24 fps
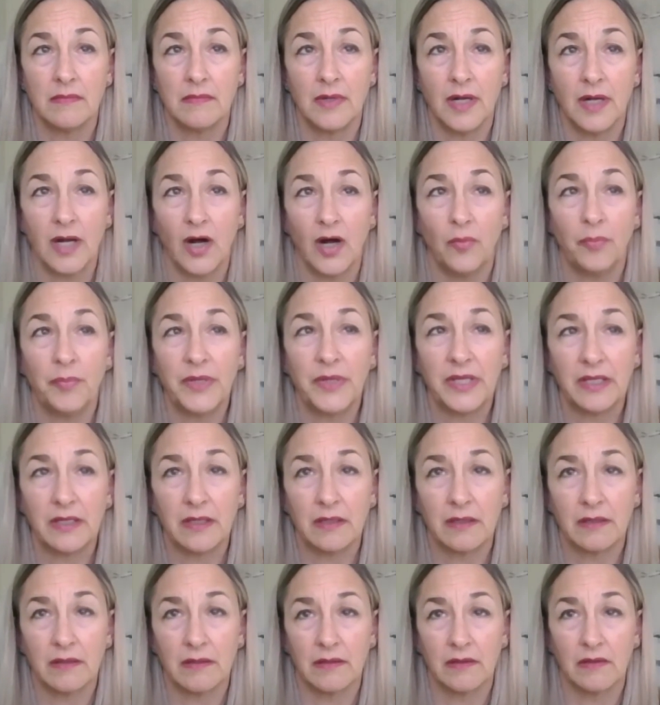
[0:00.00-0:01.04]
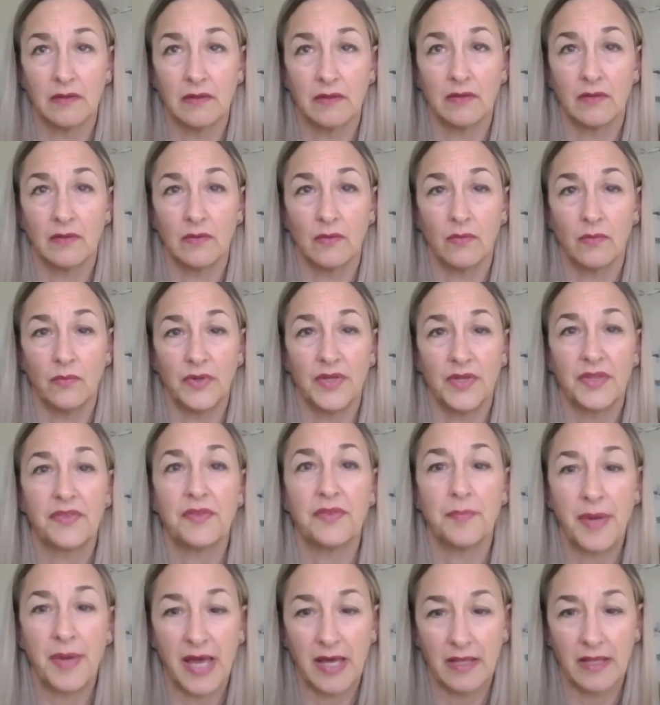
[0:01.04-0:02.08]
helping with
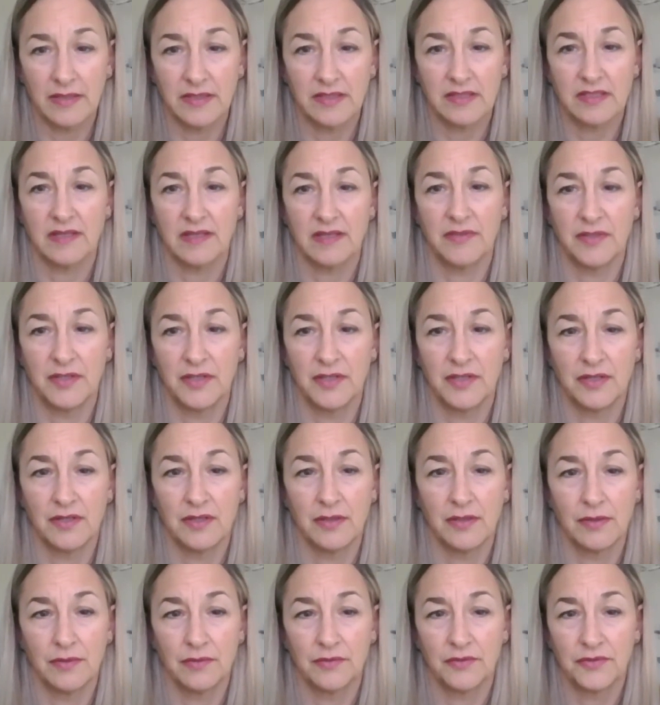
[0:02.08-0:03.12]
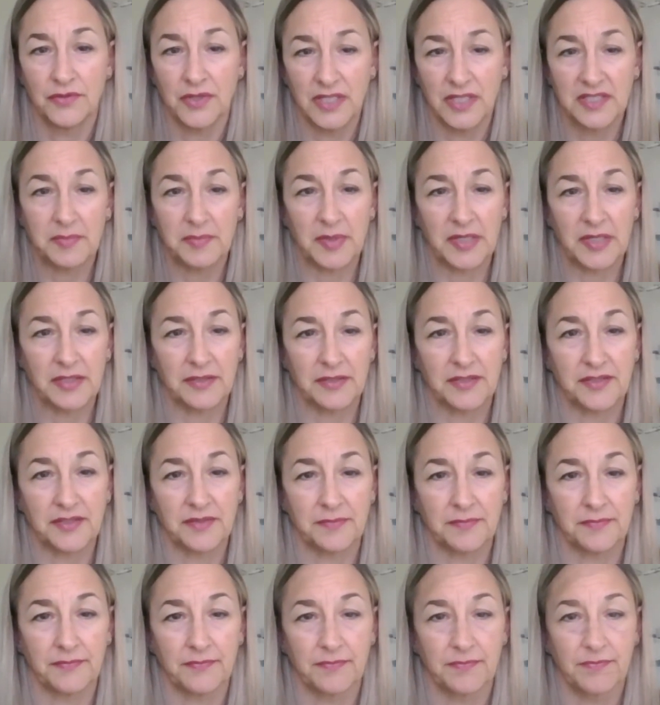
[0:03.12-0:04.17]
the balance of the neurotransmitters.
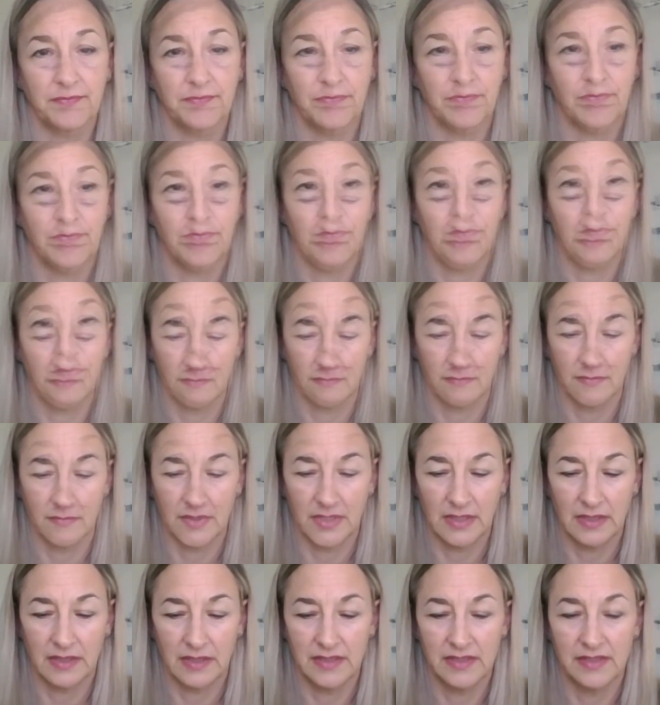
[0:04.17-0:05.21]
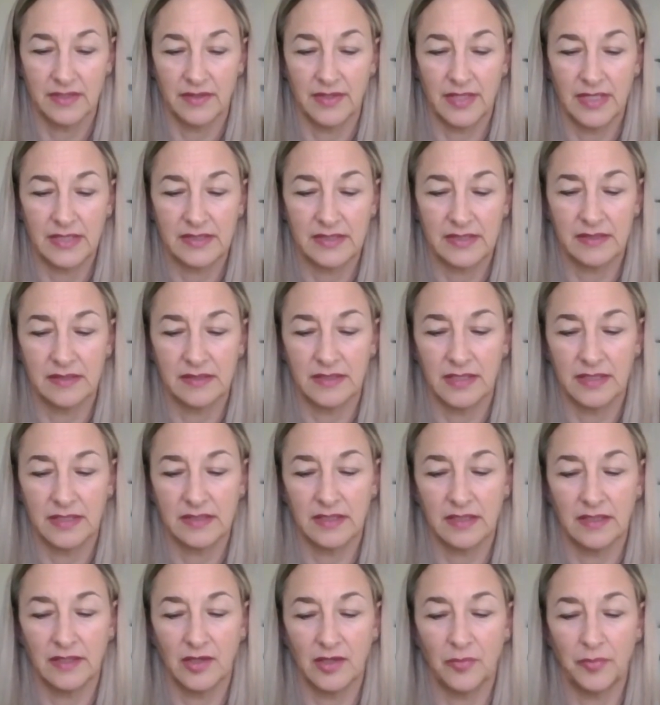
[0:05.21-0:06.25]
So that's
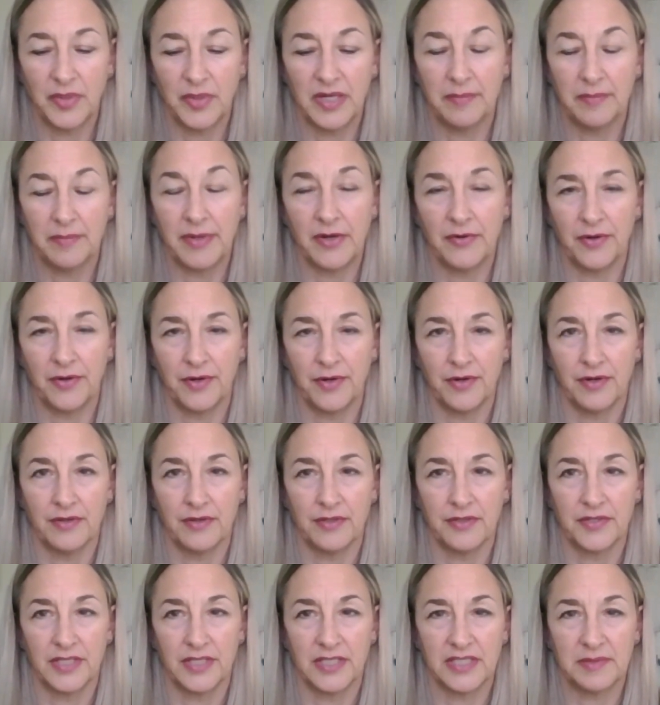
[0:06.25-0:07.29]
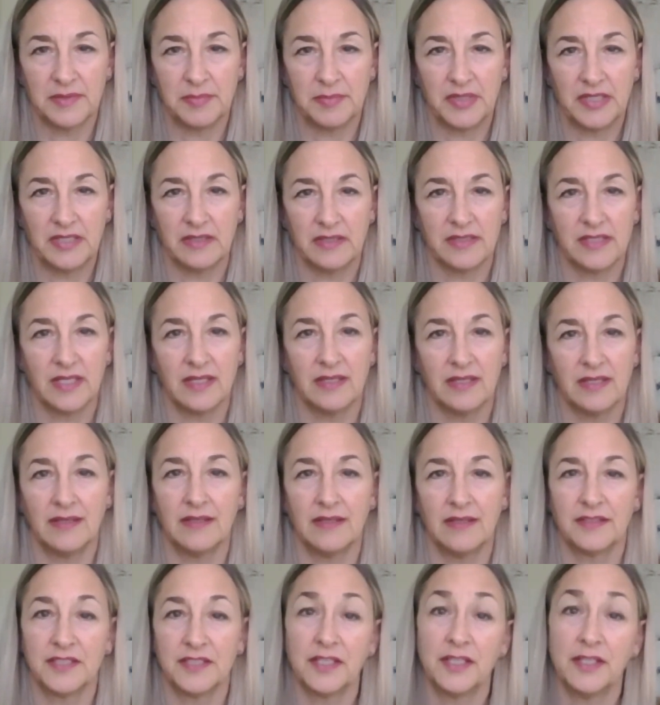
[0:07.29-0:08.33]
a little bit about neurotransmitters, and
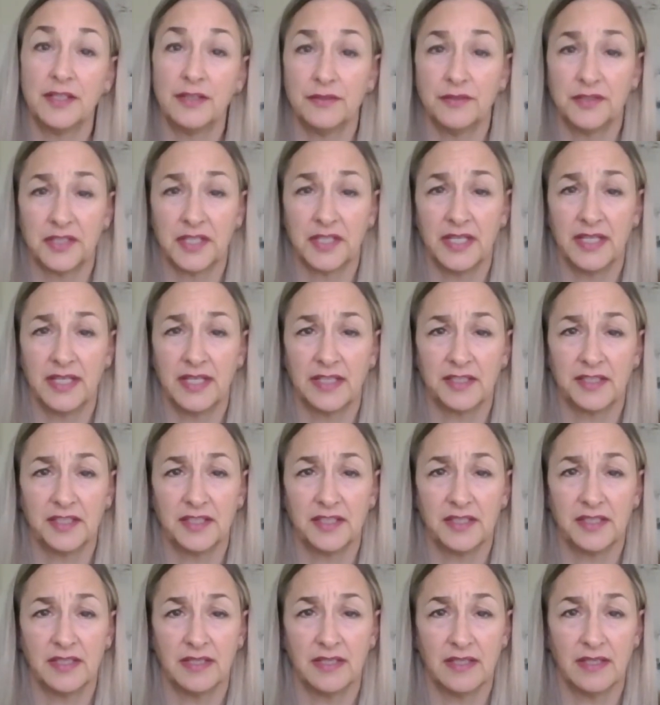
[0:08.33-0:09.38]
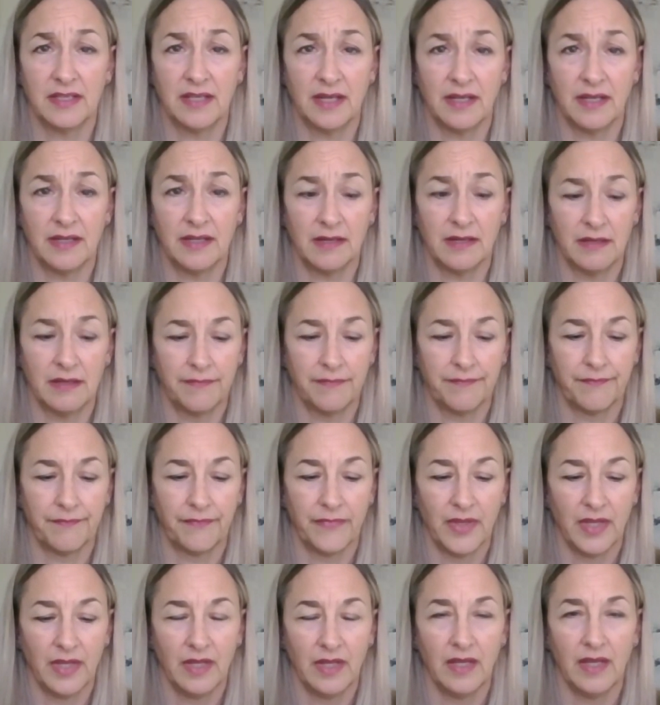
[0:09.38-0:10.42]
there's a huge connection to the gut.
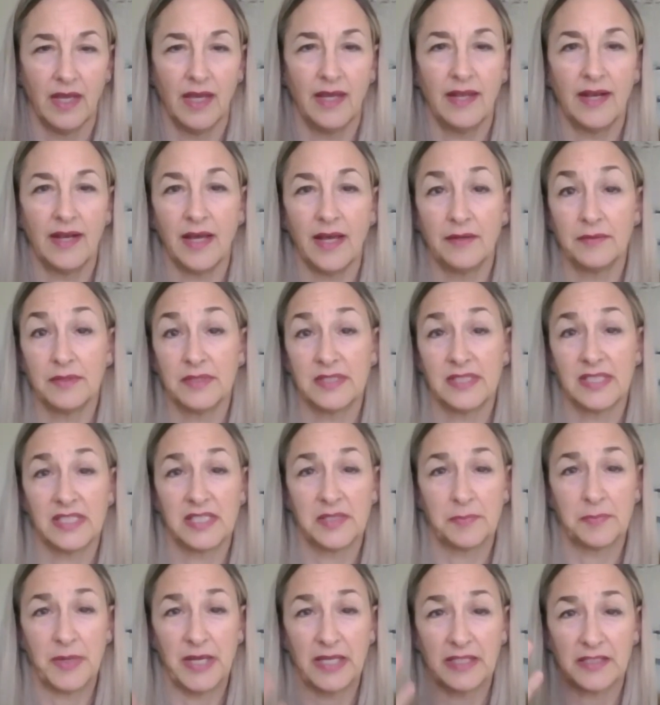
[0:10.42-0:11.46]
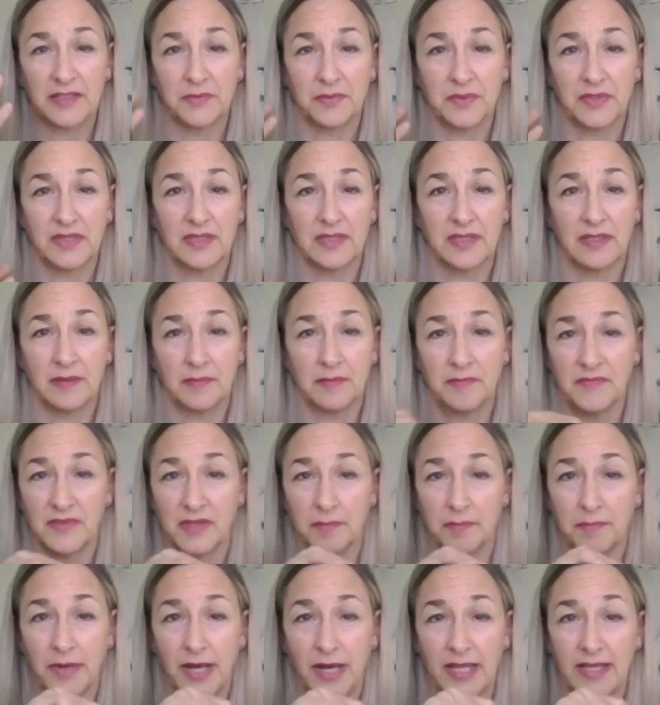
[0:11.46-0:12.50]
And I would suspect with the
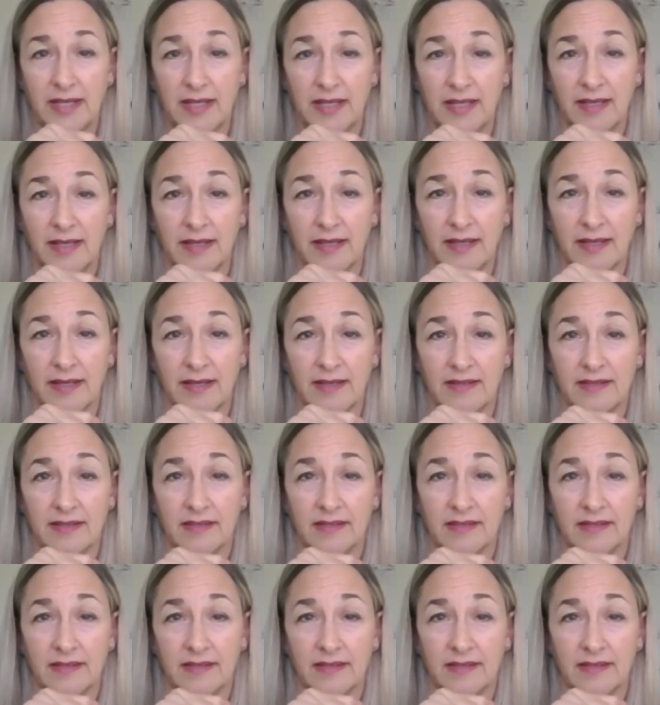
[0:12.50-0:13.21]
biting